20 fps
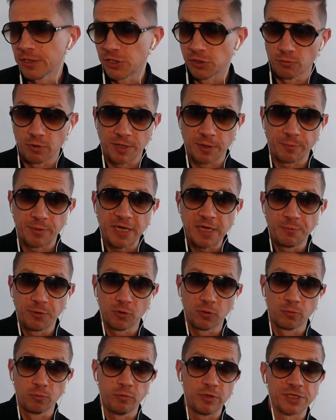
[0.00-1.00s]
to other
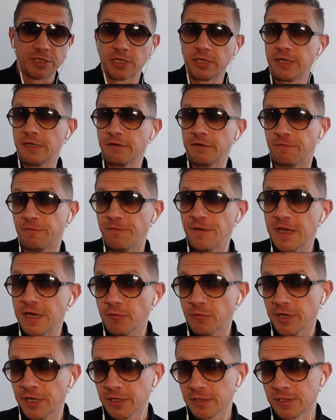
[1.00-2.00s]
people. We're certainly
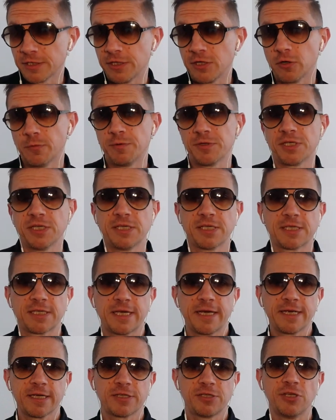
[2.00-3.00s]
inferior to the opposite
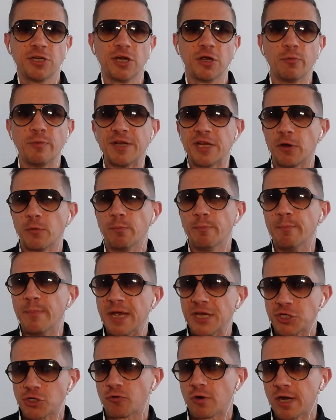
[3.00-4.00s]
sex. You know, we don't
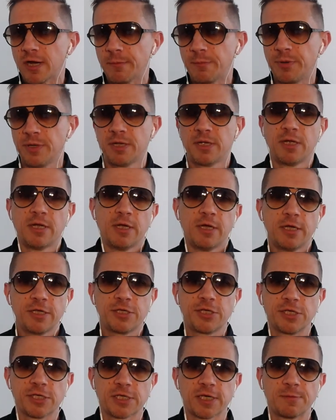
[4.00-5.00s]
measure up
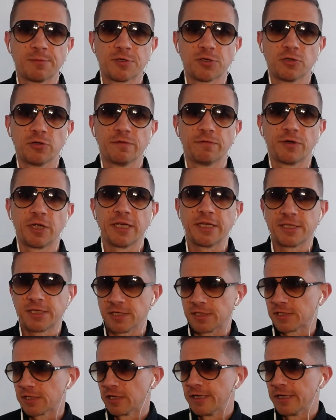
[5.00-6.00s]
to some sort of like
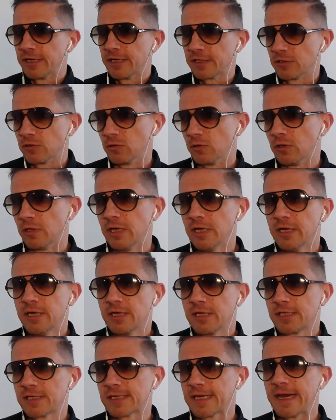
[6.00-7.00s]
societal
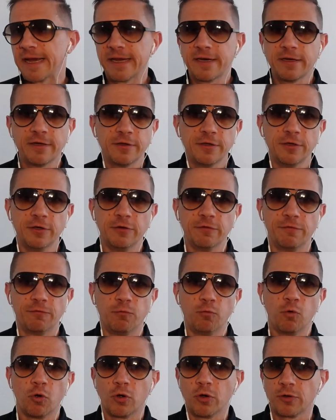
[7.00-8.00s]
standard of
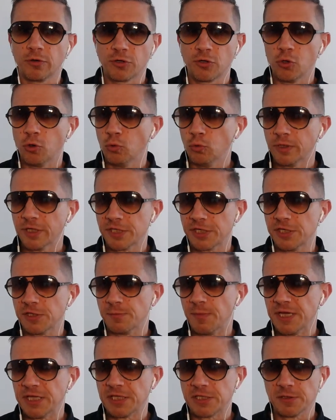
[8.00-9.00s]
what coolness is
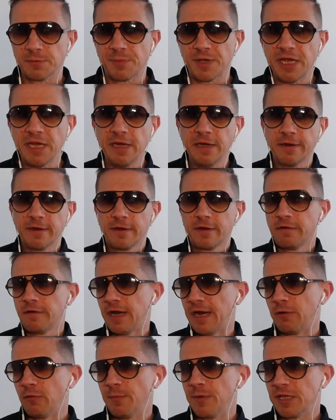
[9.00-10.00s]
meant to be,
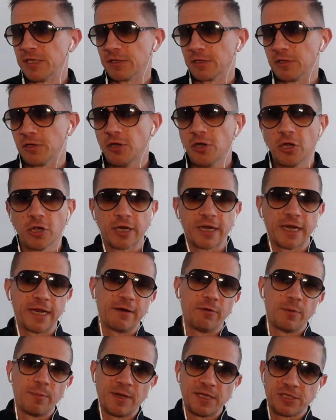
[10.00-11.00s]
how we're meant to look, how
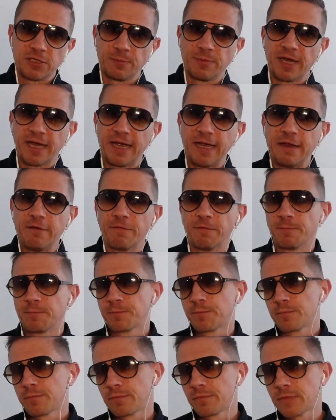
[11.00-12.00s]
we're meant to behave,
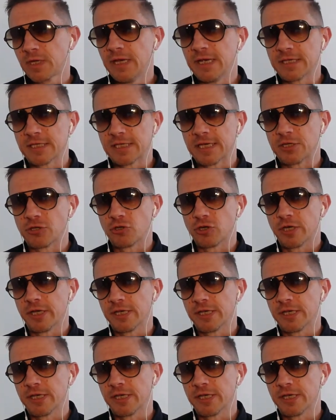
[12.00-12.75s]
etc.,